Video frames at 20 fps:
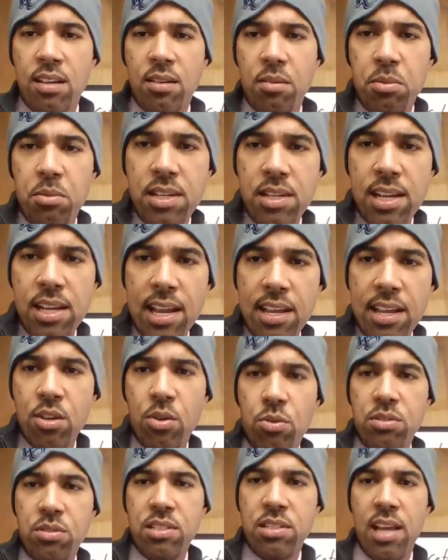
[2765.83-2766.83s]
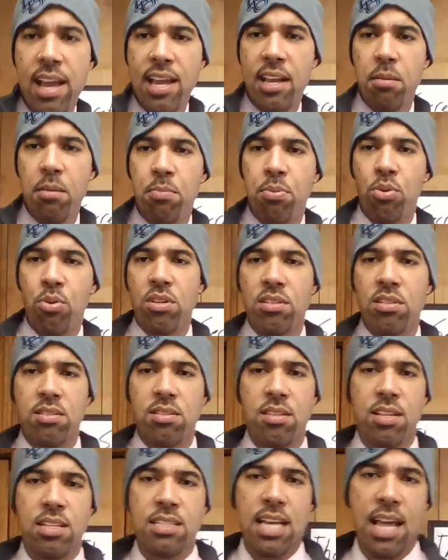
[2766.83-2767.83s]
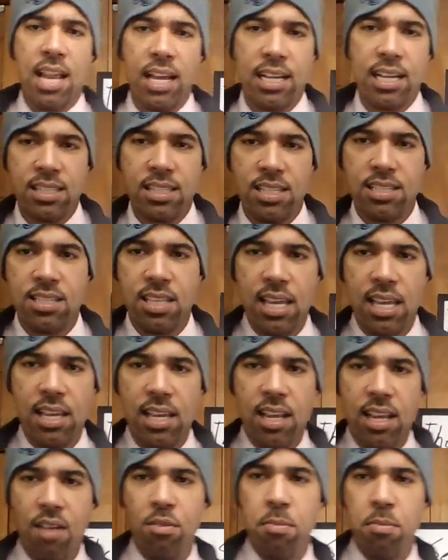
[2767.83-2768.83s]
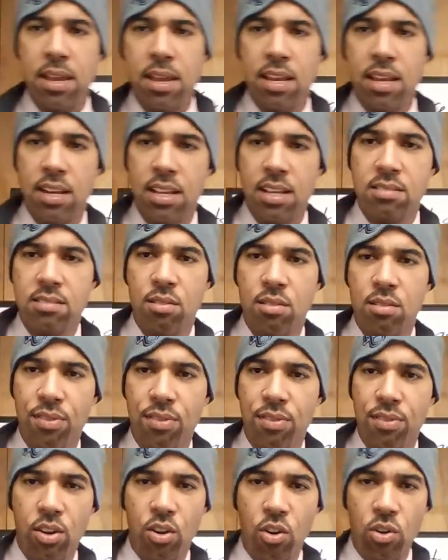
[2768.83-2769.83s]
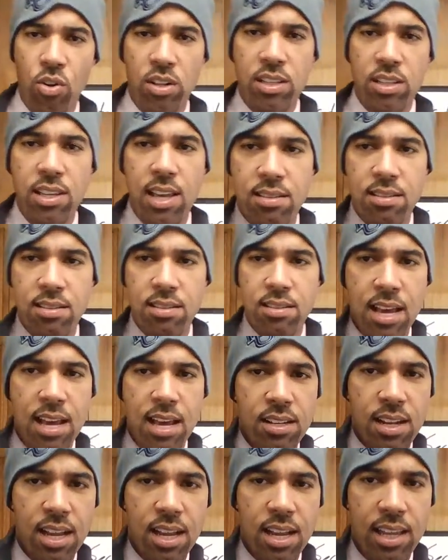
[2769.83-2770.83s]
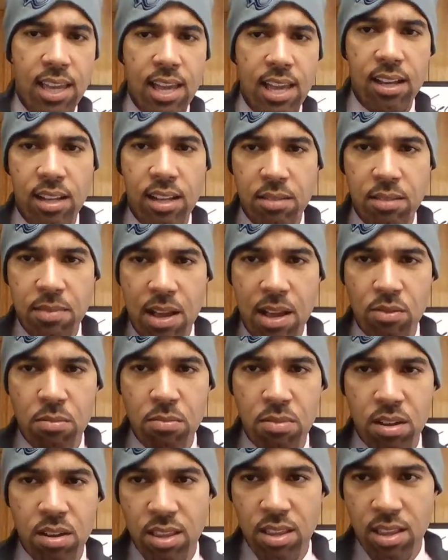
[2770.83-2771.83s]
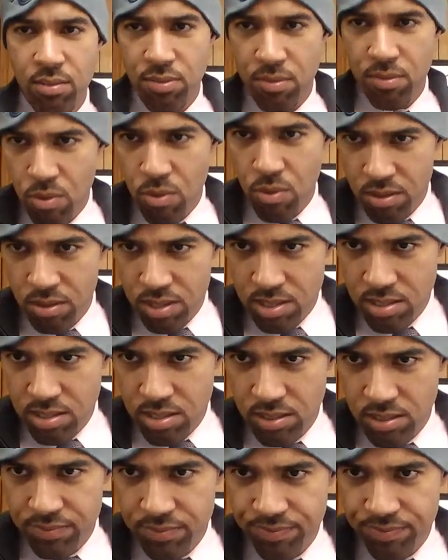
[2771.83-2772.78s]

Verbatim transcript: Daniel Tangpor says, "I like the saying, every man needs to fail early." Yes, I didn't. I can't claim that one, brother. That's from Walt Disney.